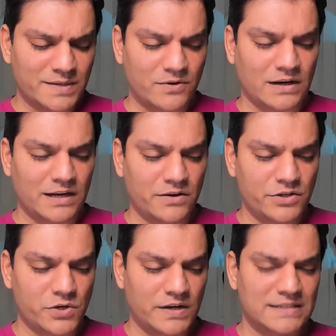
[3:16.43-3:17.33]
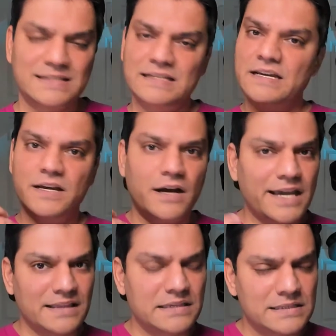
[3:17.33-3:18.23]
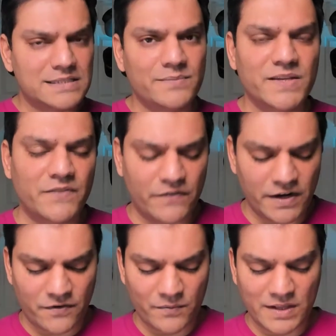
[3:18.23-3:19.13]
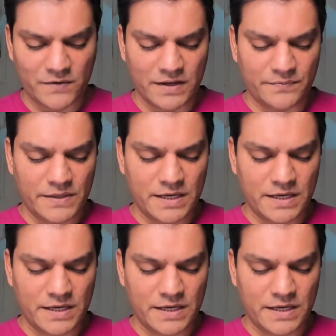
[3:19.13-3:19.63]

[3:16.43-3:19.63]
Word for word: going to click on choice. Again, this is something we're very familiar with.